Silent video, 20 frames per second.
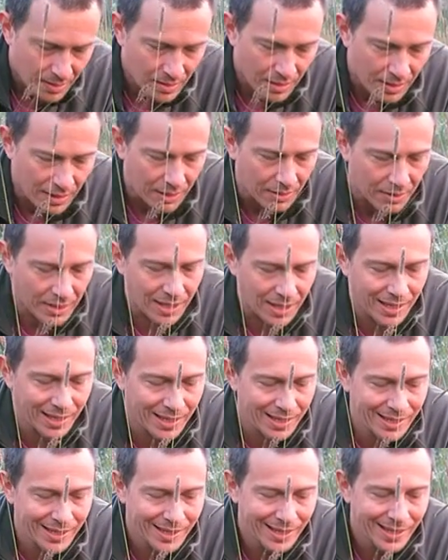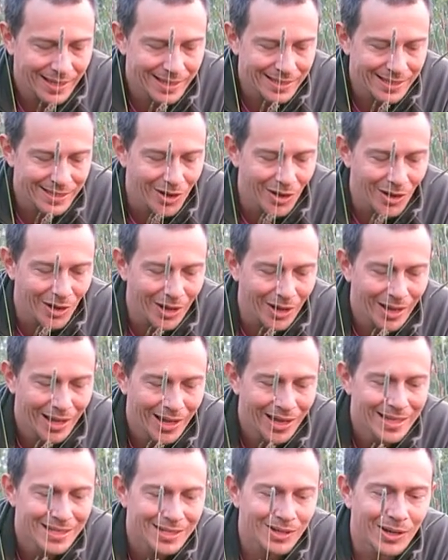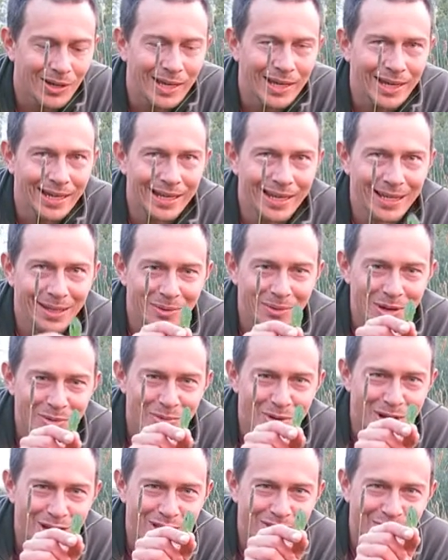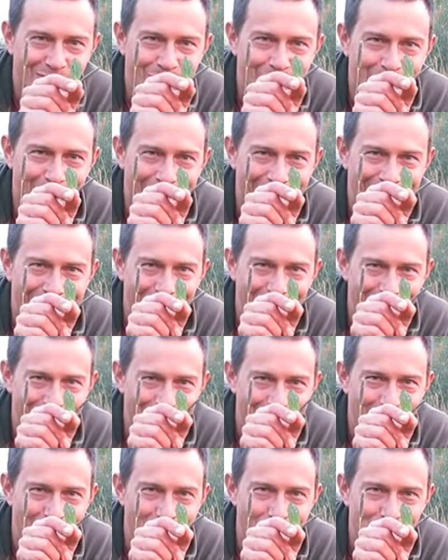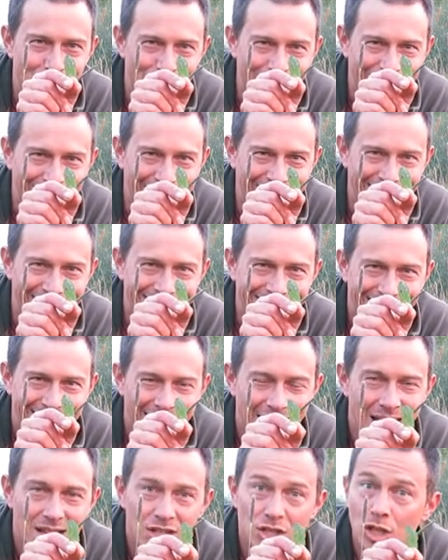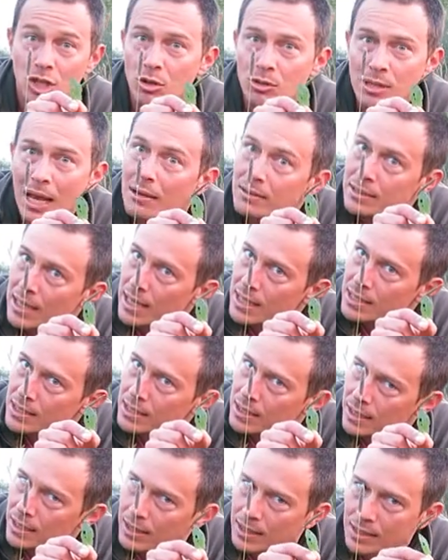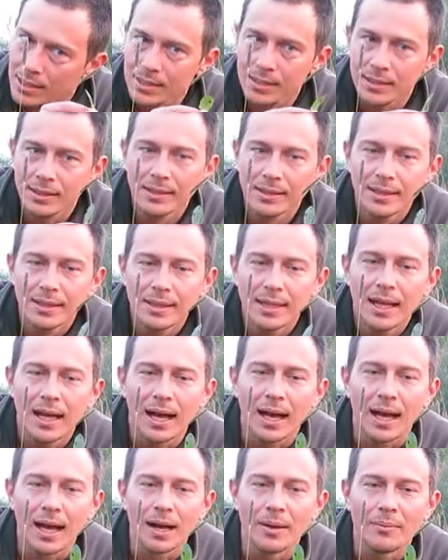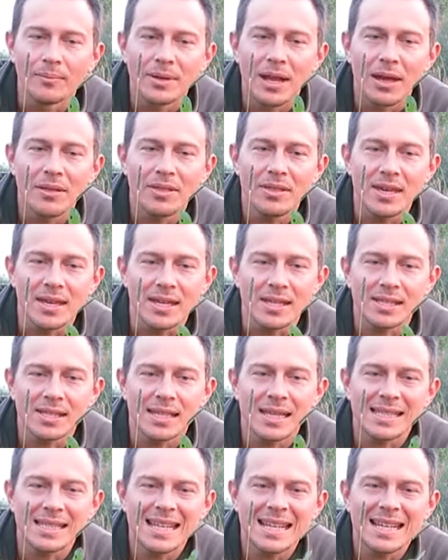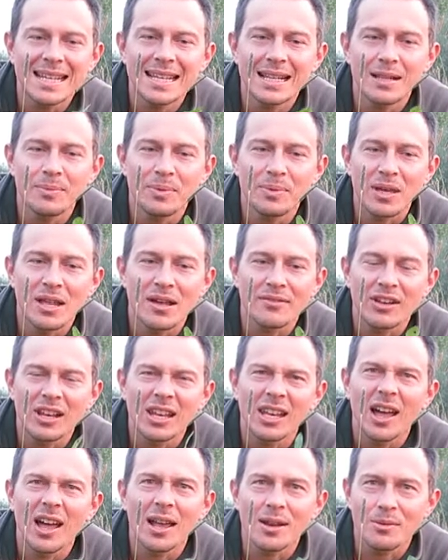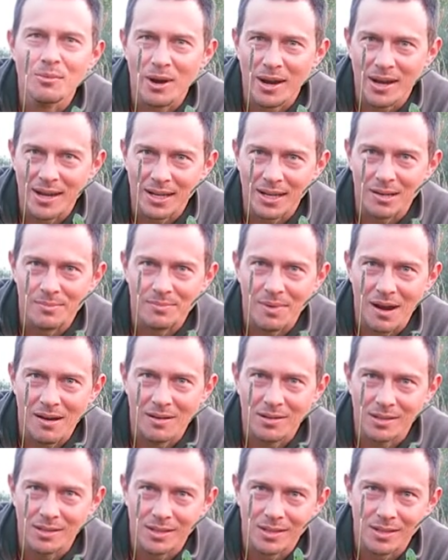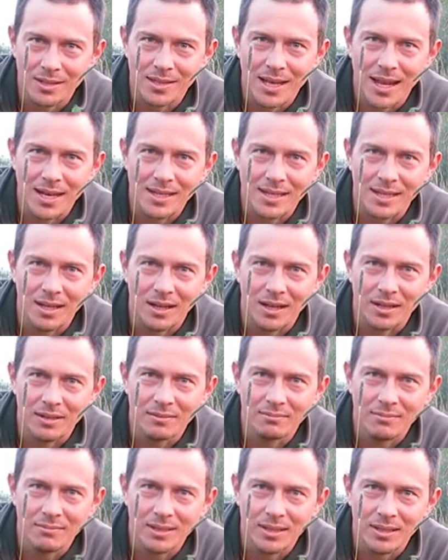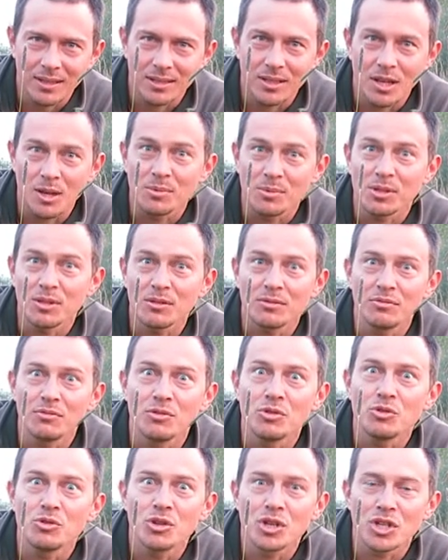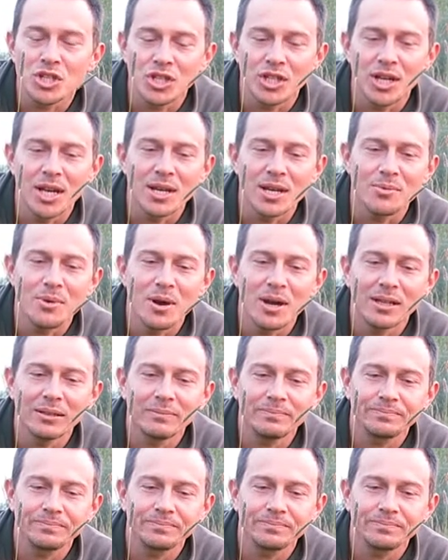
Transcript: Now, this is not, it's looking a little bit worse for wear, it's got some holes in it. Shows how tasty it is. Now this is a little bit of a lightweight in comparison to the dandelion in terms of nutrition anyway.